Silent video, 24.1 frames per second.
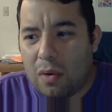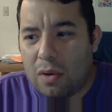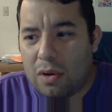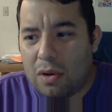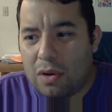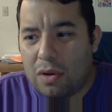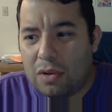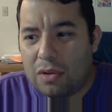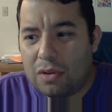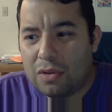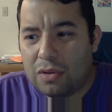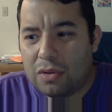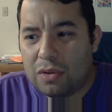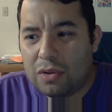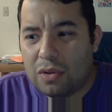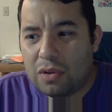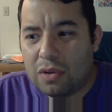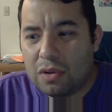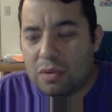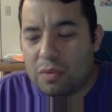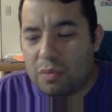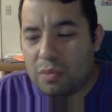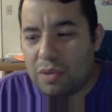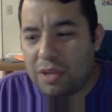The
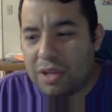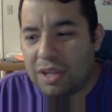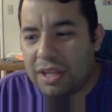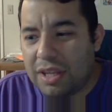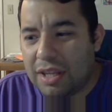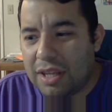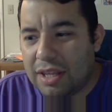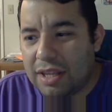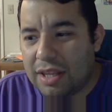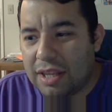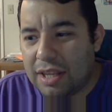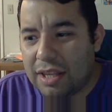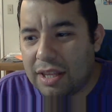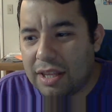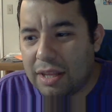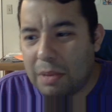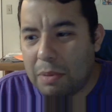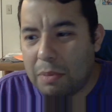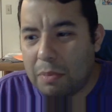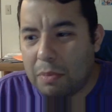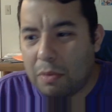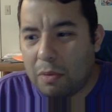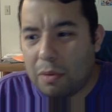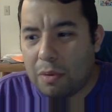only really thing that
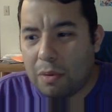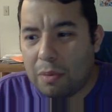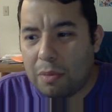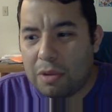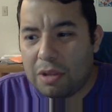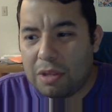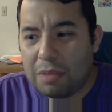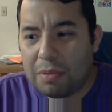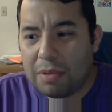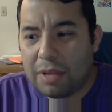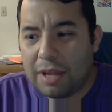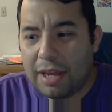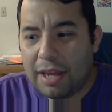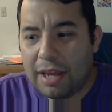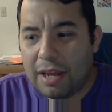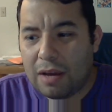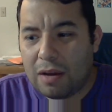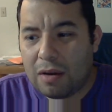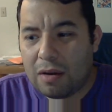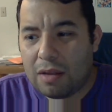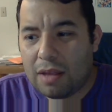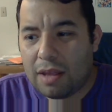people are really playing are,